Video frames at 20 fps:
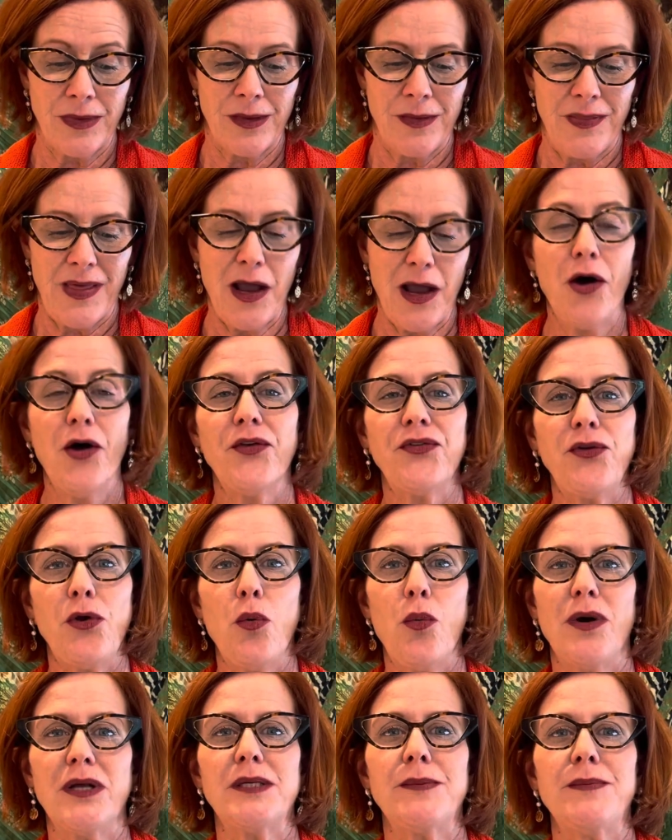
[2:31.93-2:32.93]
They also
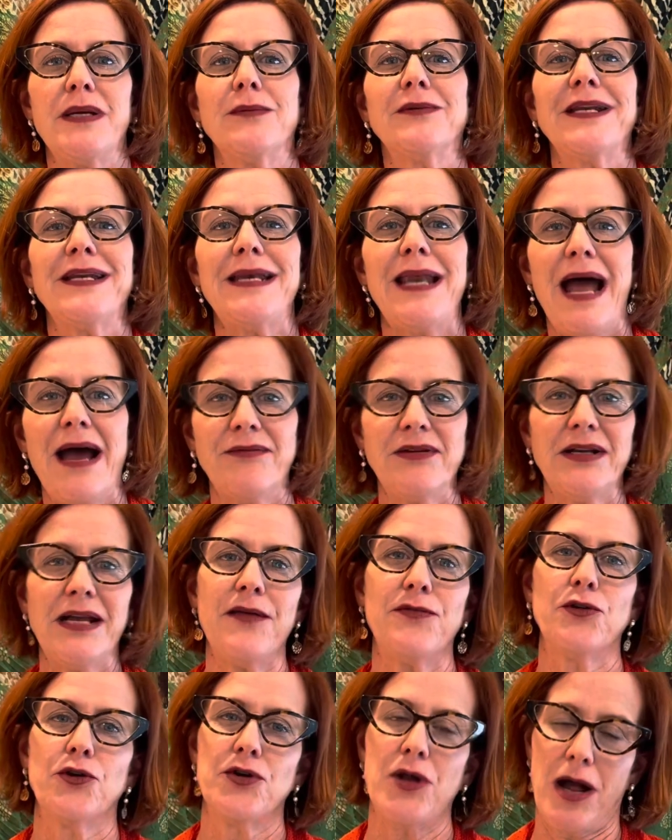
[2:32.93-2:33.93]
want to be able to
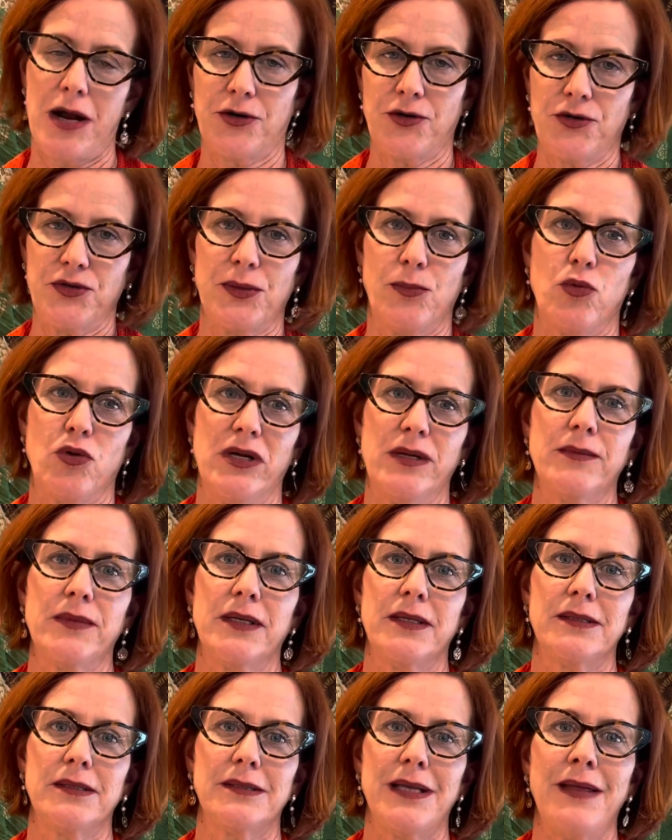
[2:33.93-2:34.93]
navigate their doctor's
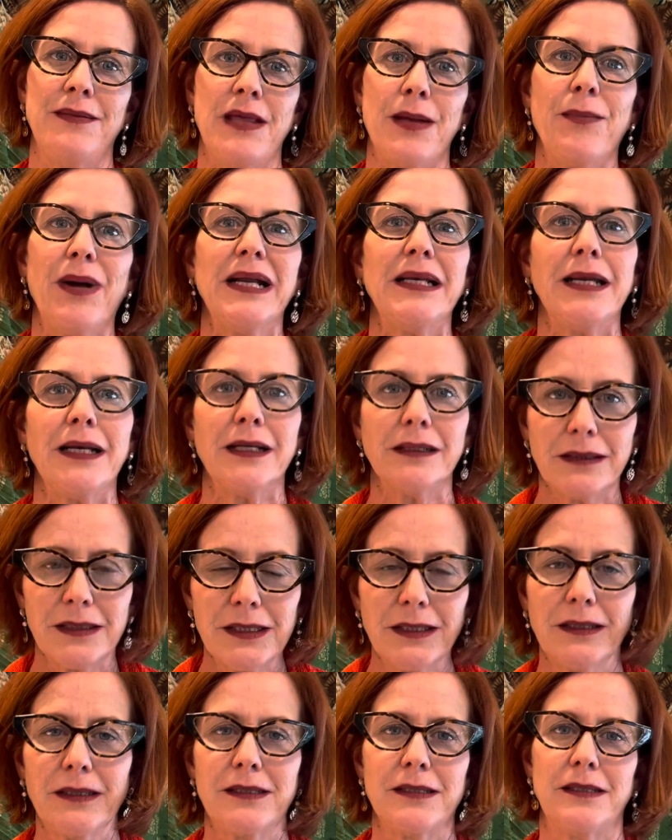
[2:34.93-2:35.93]
appointments, and they might need a
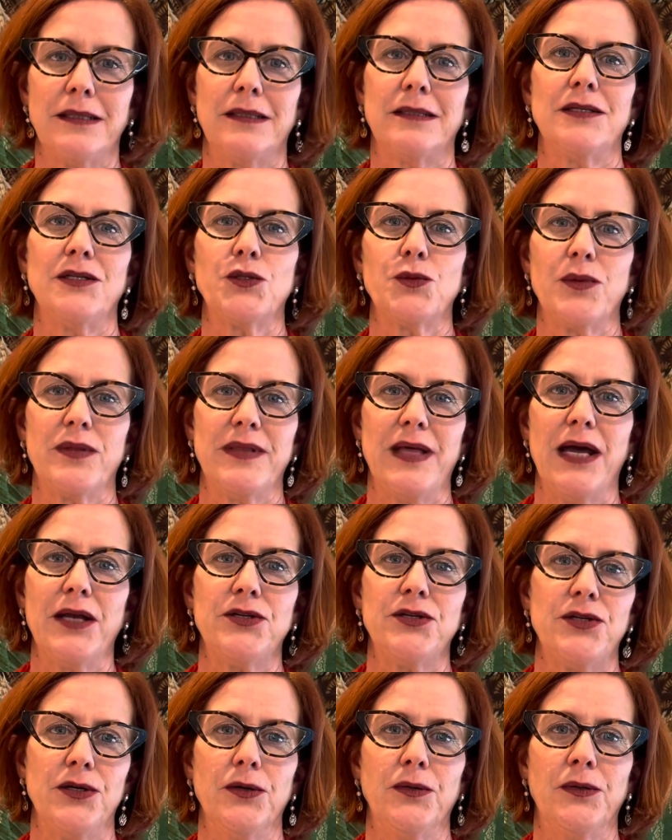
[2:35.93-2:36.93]
little assistance with that
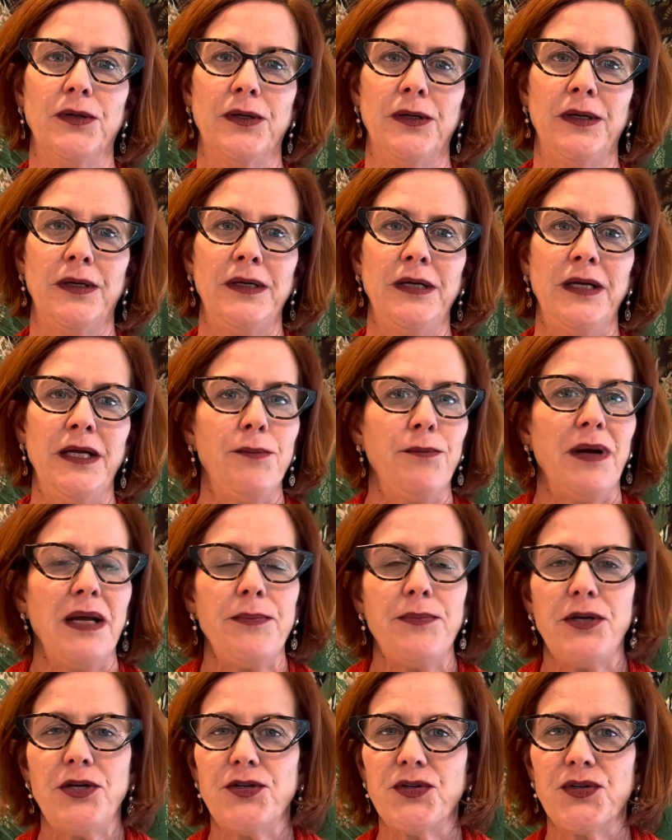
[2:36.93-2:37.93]
too. It might
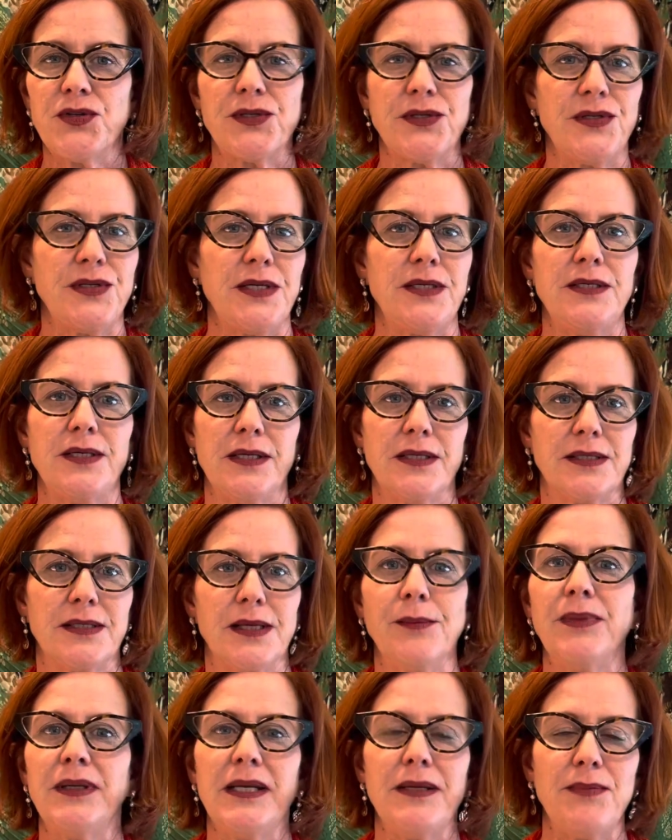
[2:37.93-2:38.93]
be just as easy as
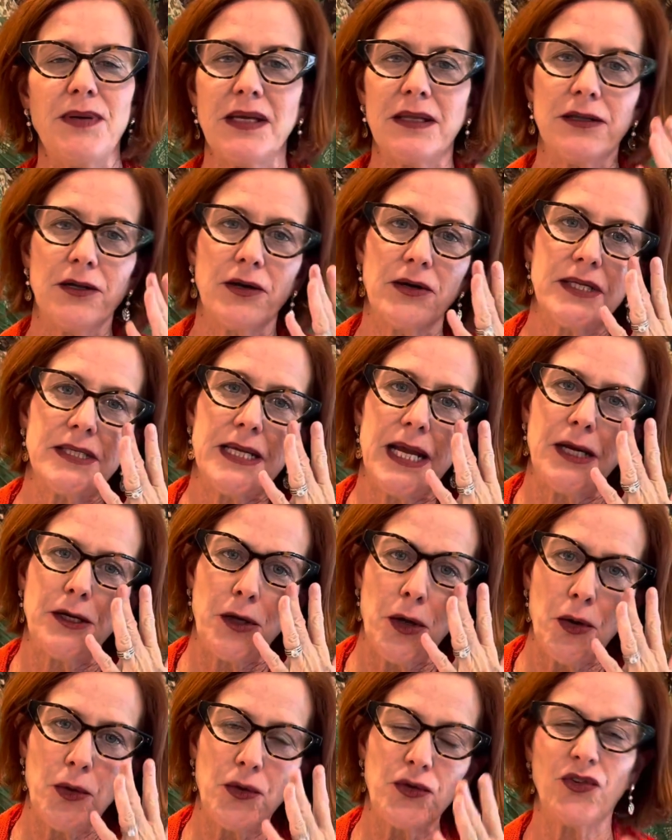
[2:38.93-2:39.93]
somebody being there to take
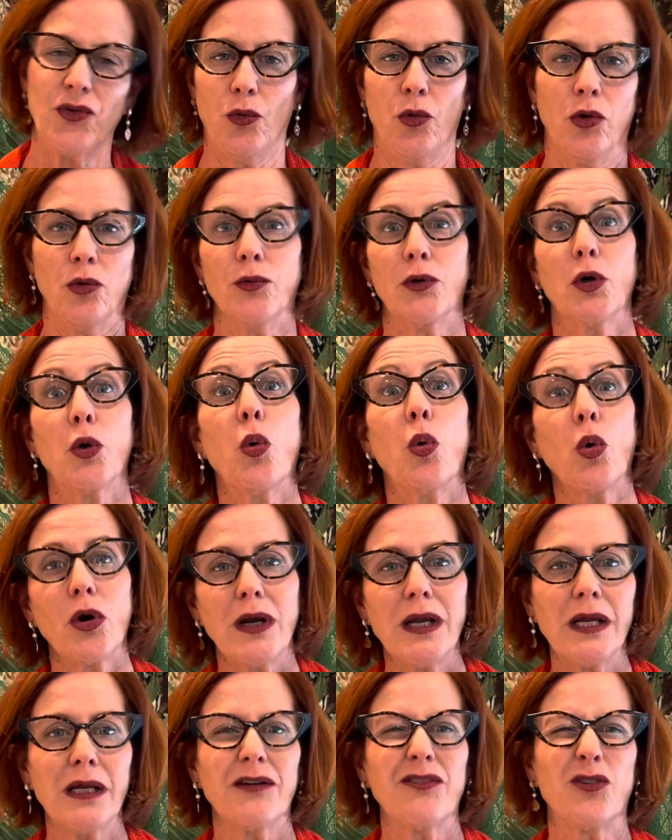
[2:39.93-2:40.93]
notes or
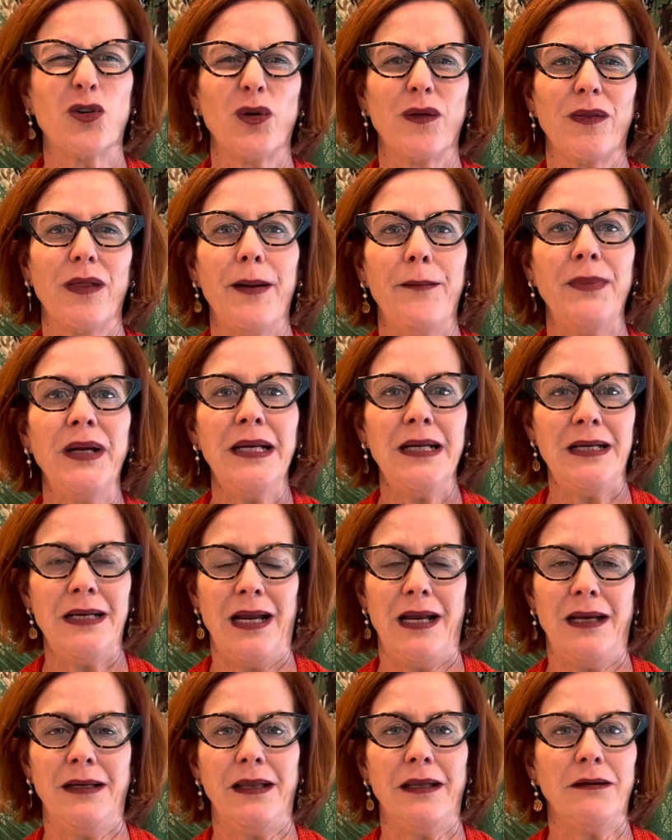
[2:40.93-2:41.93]
recording it for them
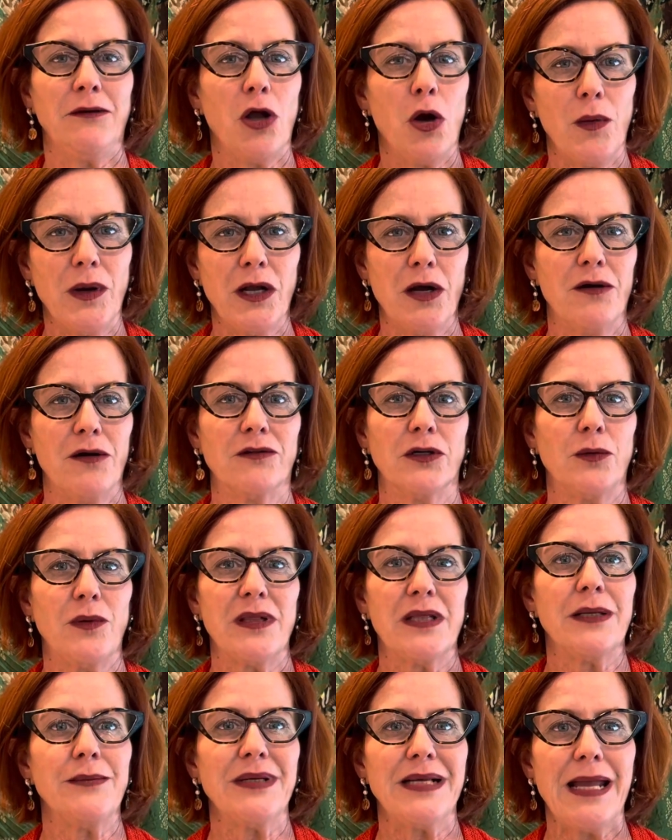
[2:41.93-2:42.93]
and then going over it with
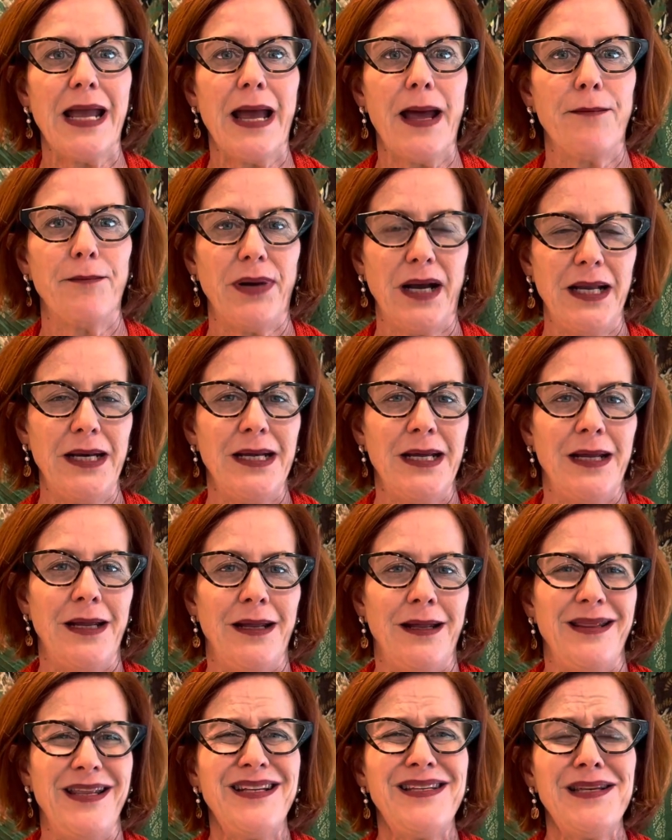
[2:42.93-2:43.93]
them again. But
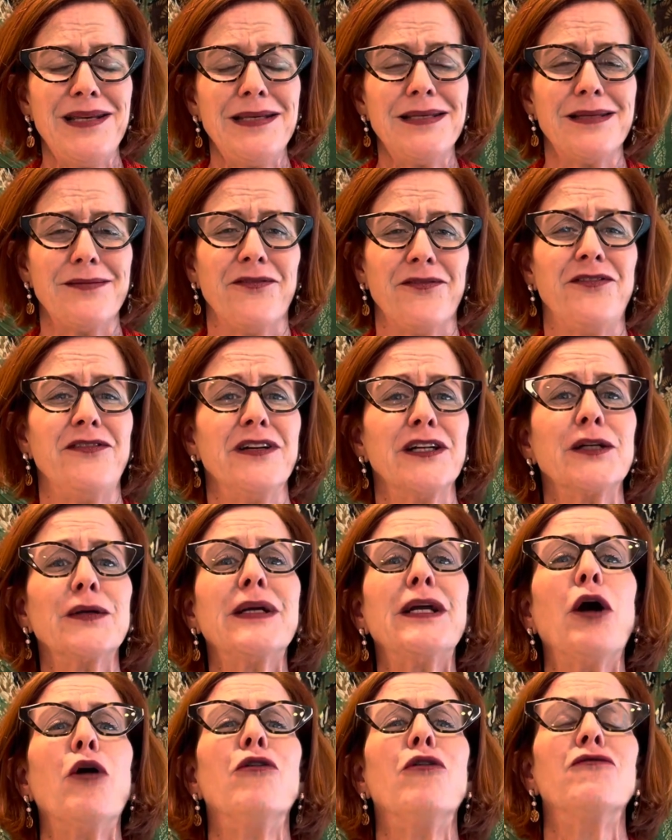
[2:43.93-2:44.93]
this is
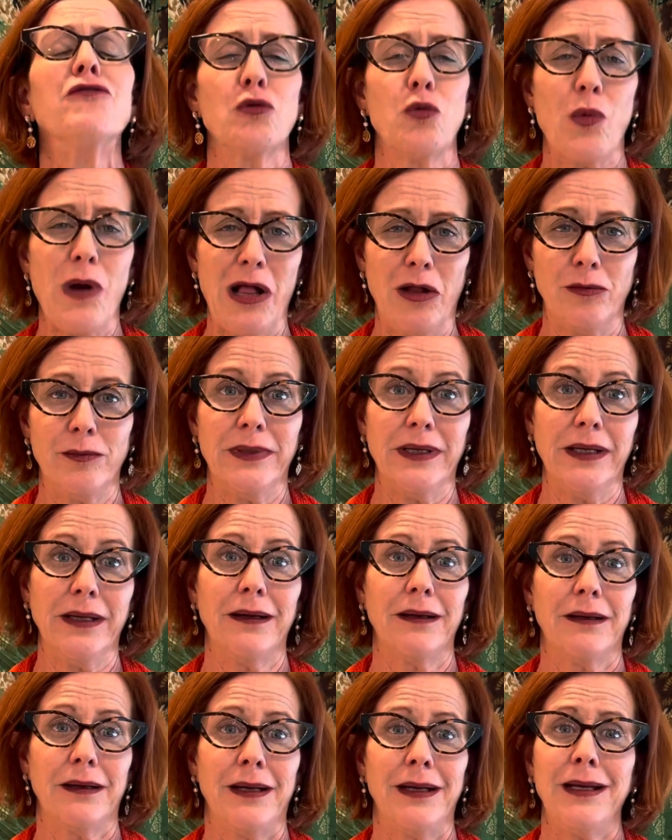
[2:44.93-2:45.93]
very overwhelming.
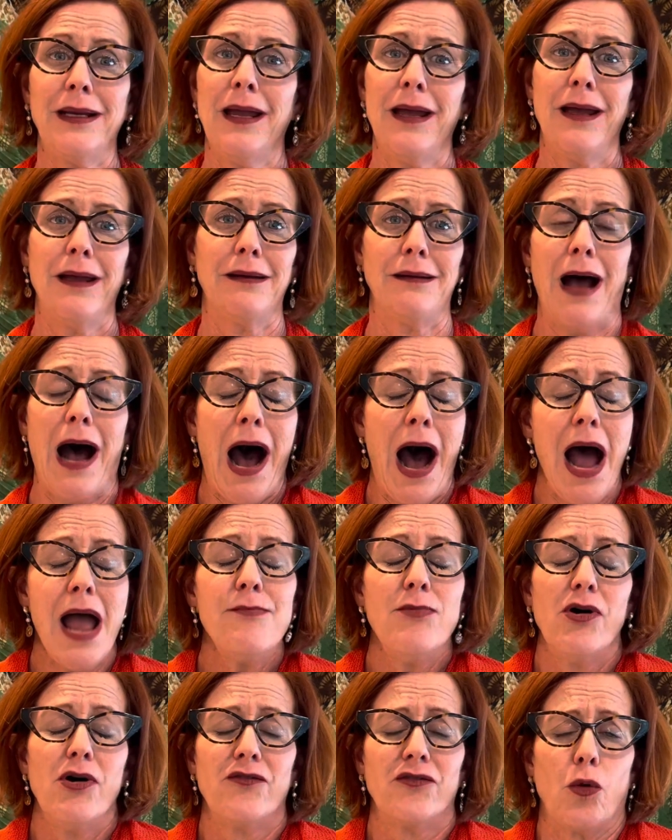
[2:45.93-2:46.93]
Again, I'm
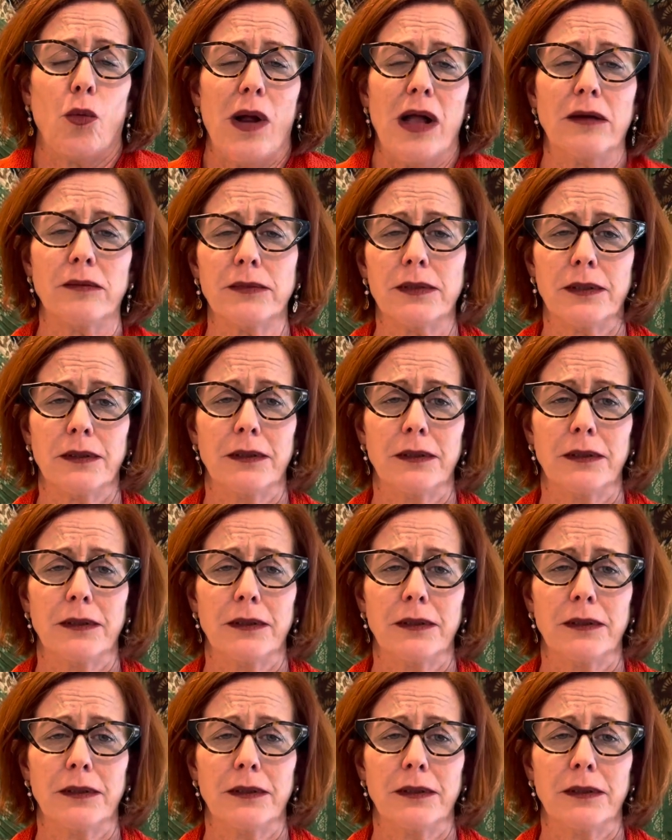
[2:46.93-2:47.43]
overwhelmed